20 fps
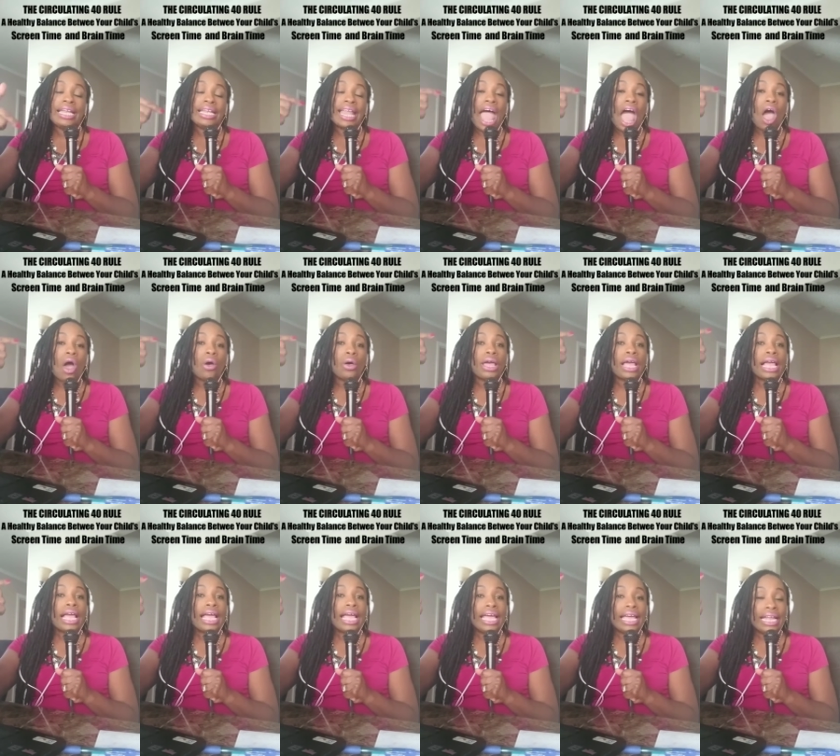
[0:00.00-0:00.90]
Now,
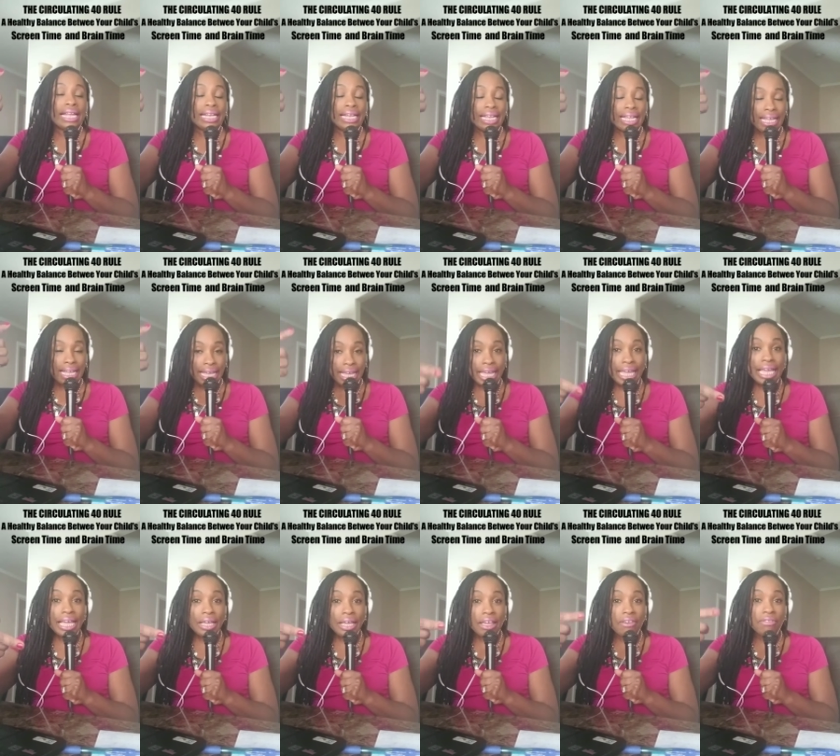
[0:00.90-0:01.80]

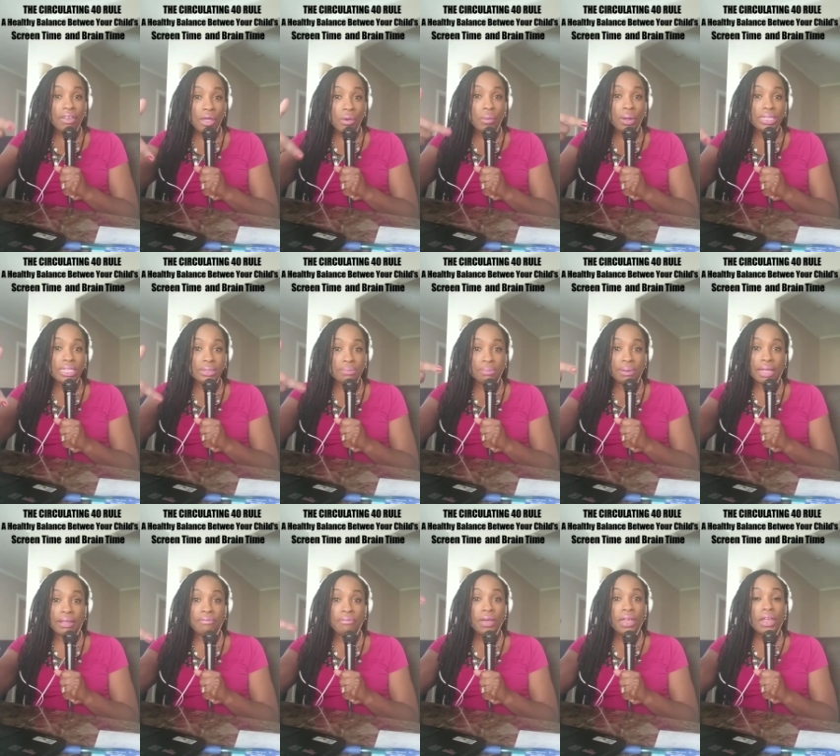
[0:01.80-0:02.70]
if he wants to
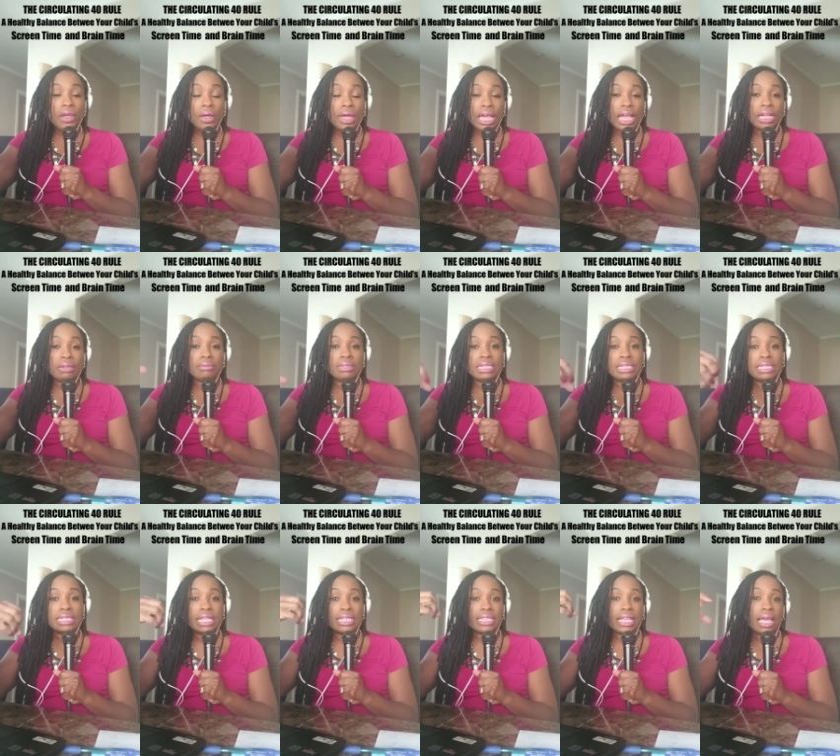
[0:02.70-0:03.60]
play video games, he
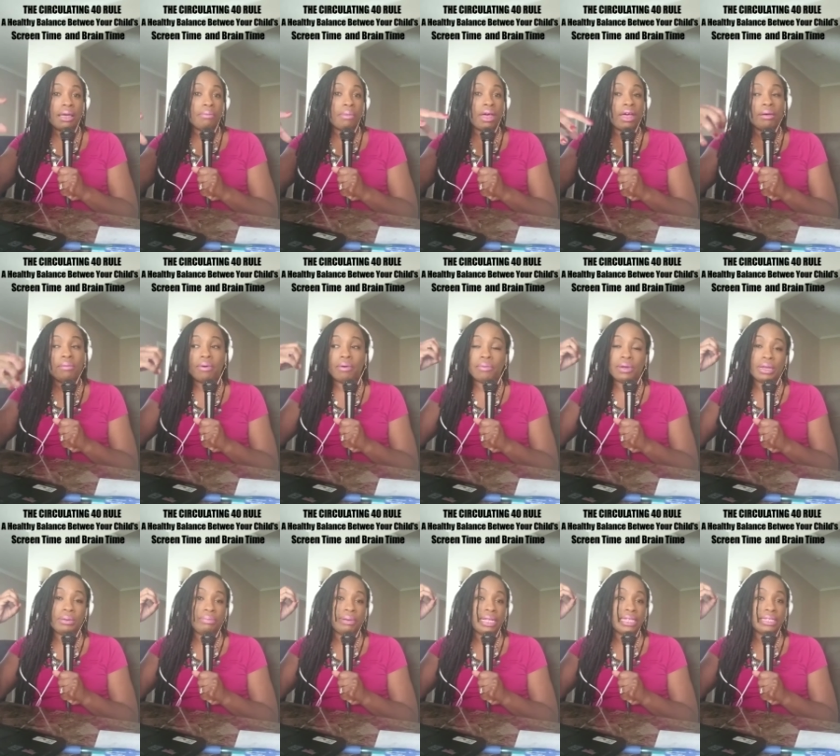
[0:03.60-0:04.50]
says, hey mom, I
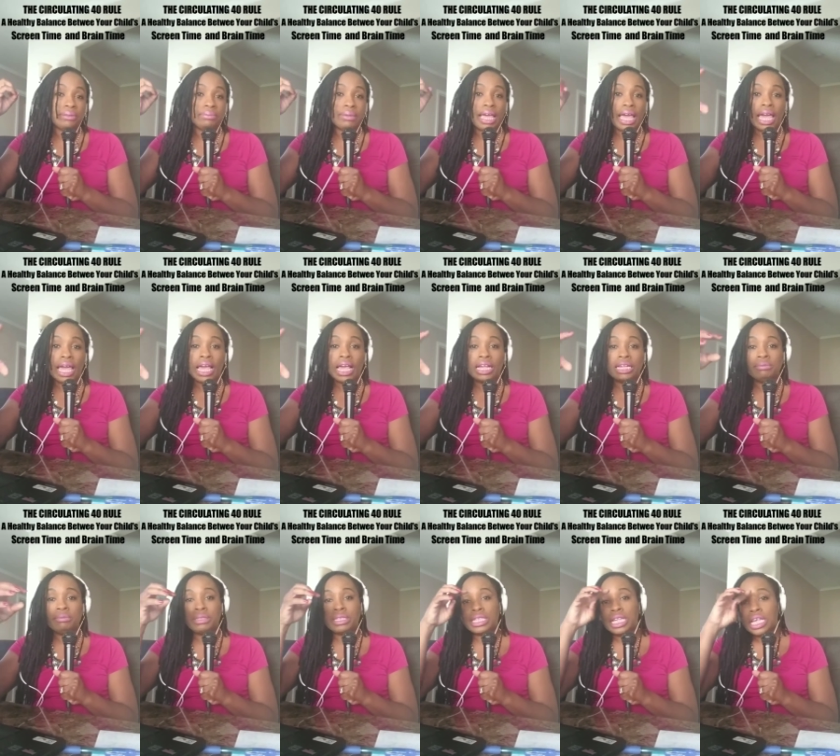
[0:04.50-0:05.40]
want to play some
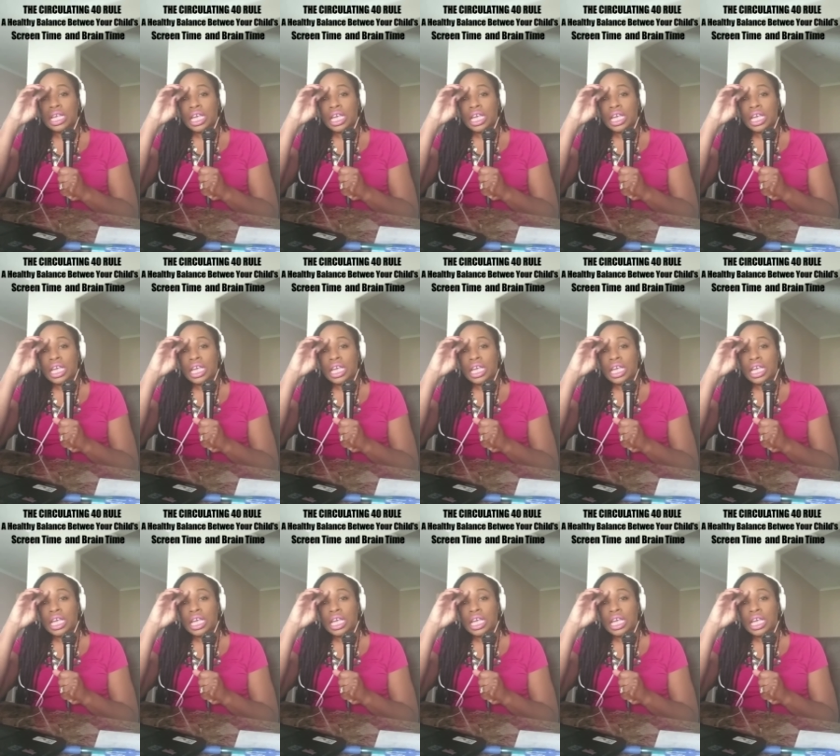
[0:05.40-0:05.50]
games.